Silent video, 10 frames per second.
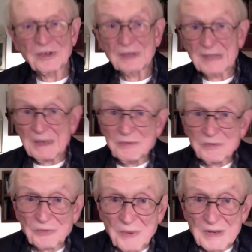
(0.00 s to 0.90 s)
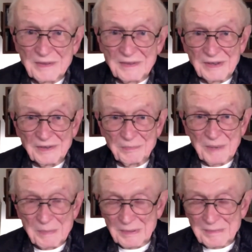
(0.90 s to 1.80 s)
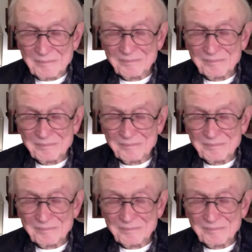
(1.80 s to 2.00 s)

Gibbs was one of these people,